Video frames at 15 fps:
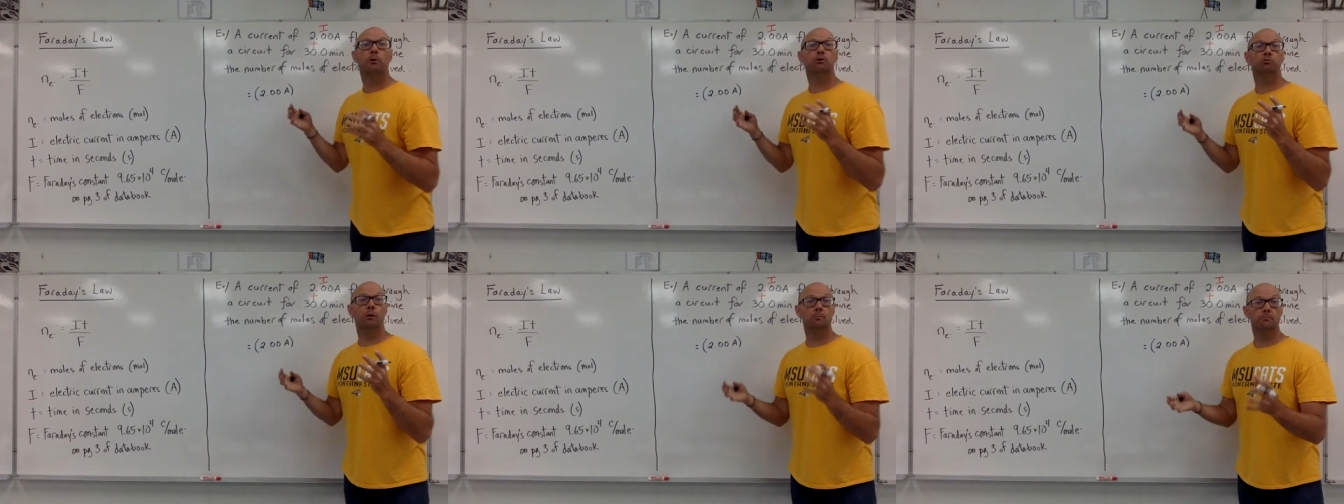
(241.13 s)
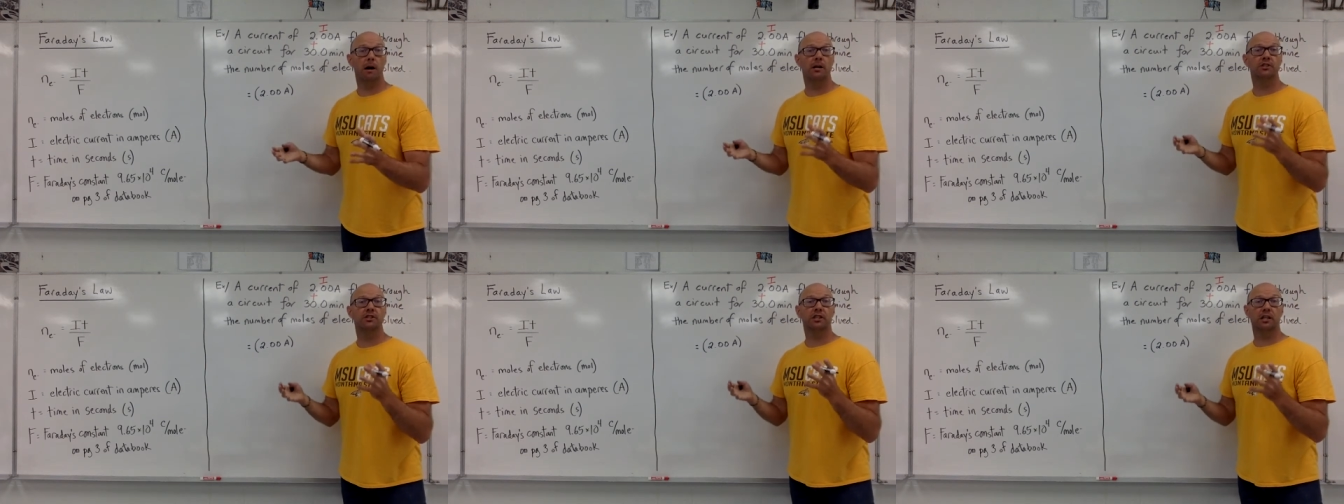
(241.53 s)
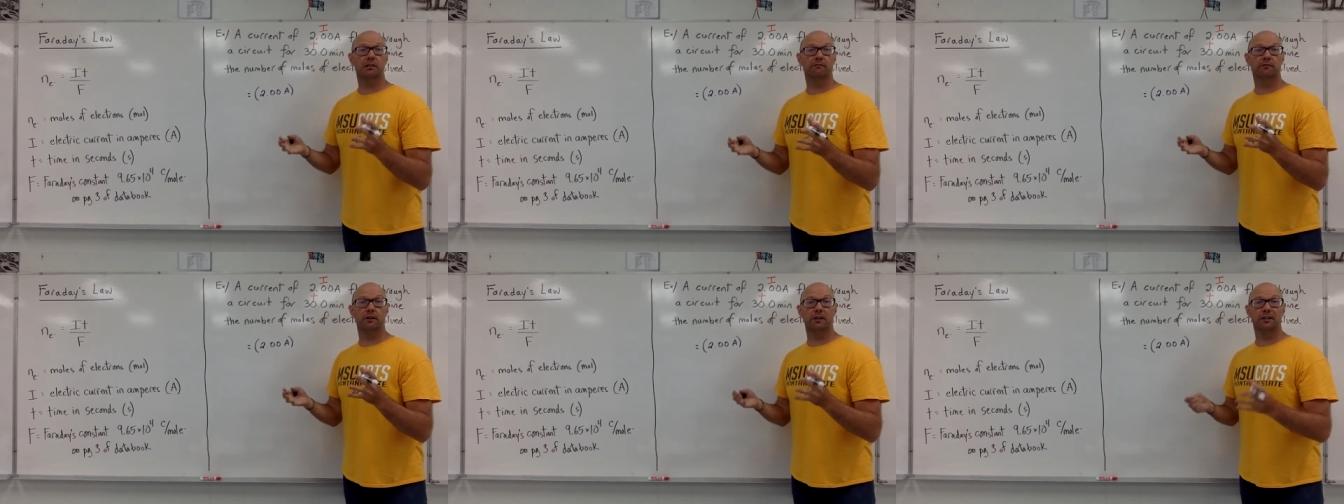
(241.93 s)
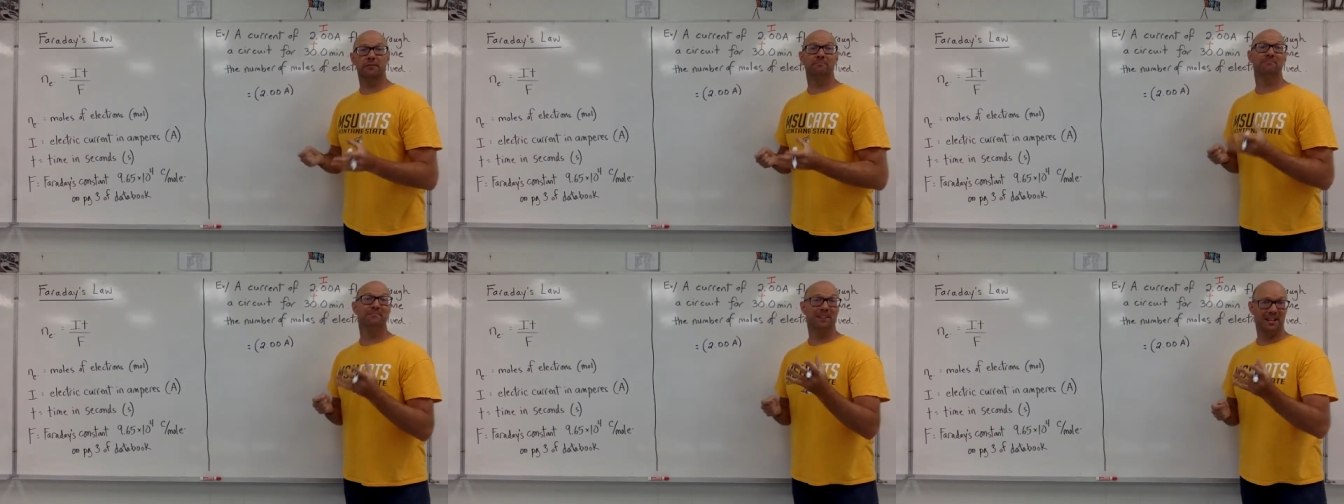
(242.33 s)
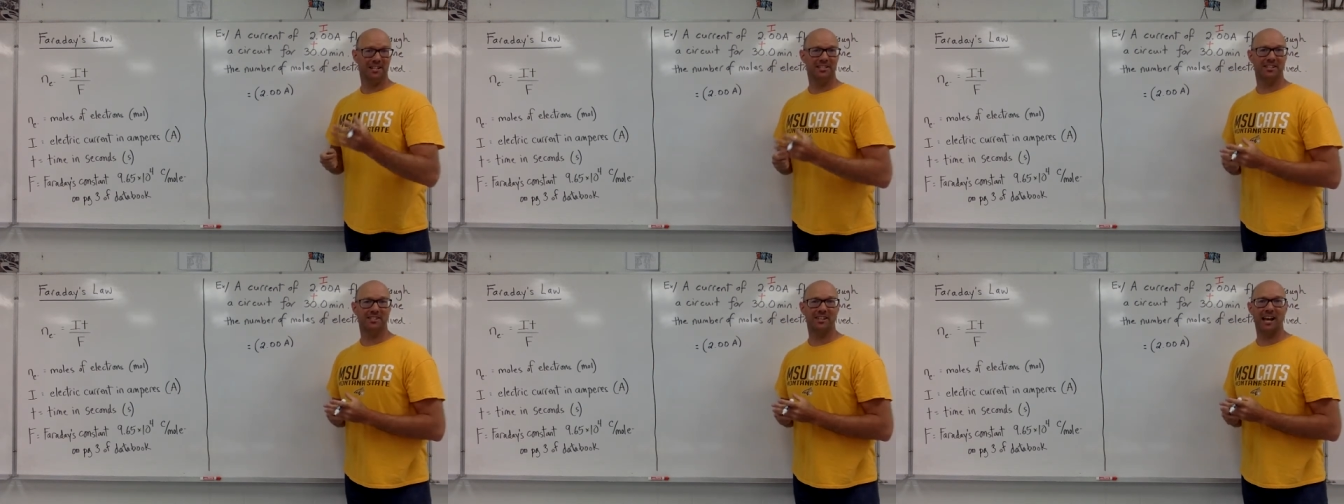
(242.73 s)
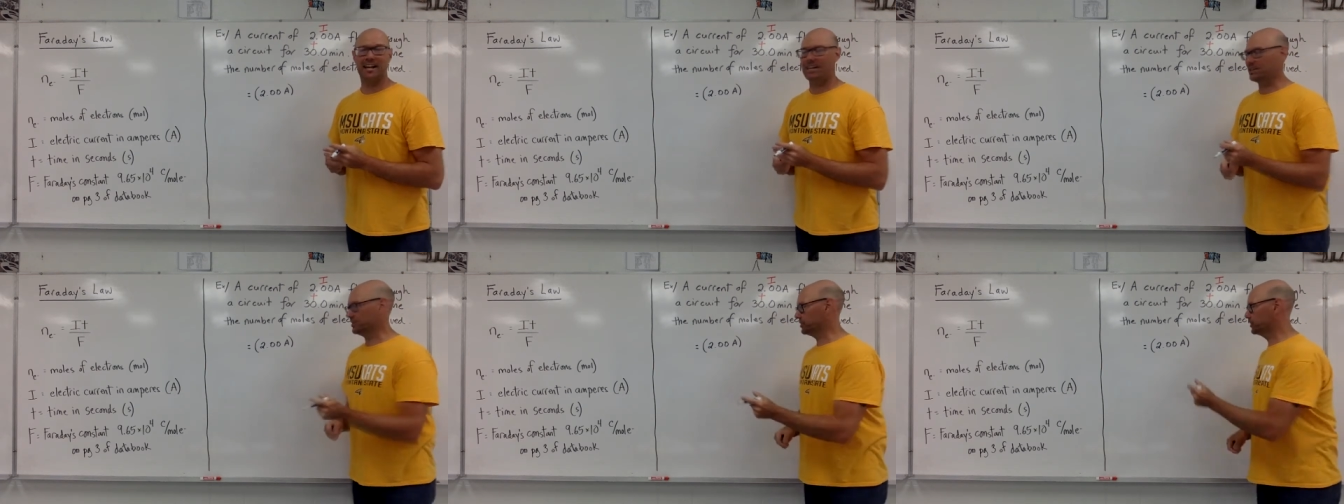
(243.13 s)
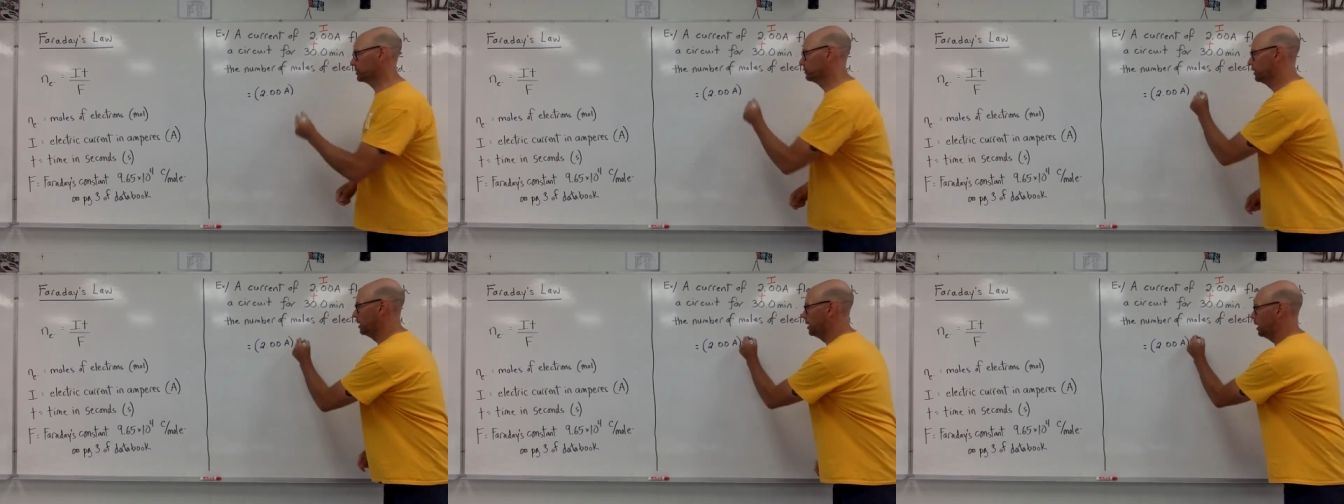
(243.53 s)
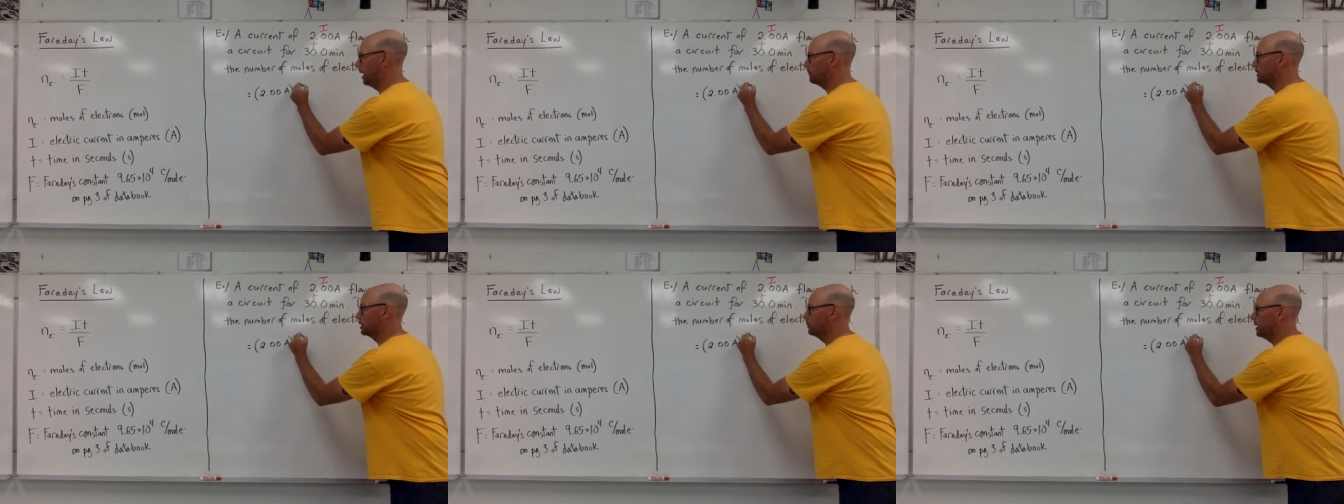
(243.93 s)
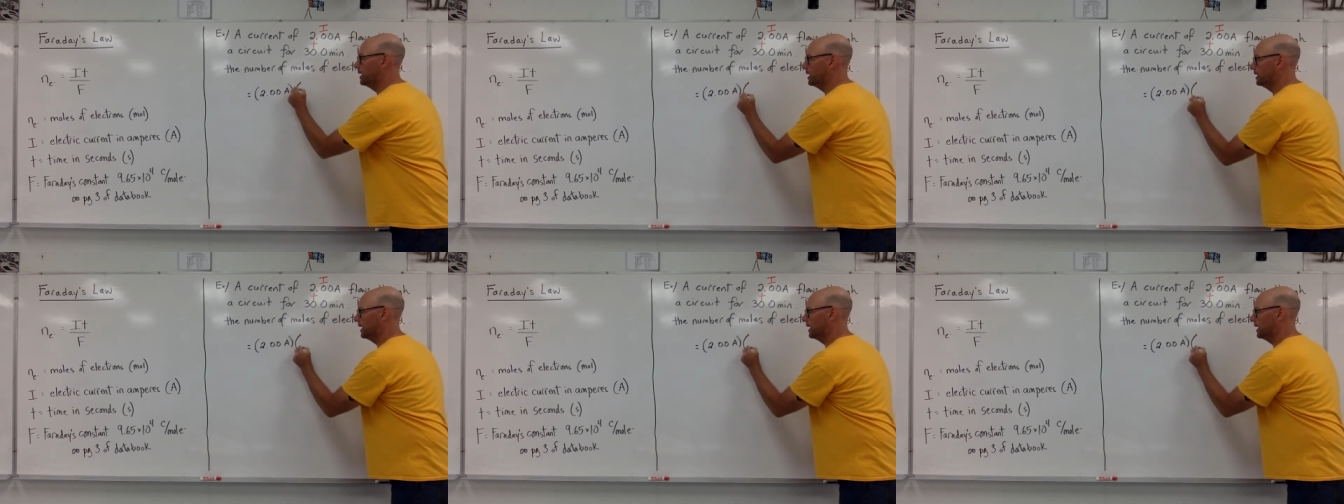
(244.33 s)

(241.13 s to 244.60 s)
which we must convert to seconds. I'm going to write it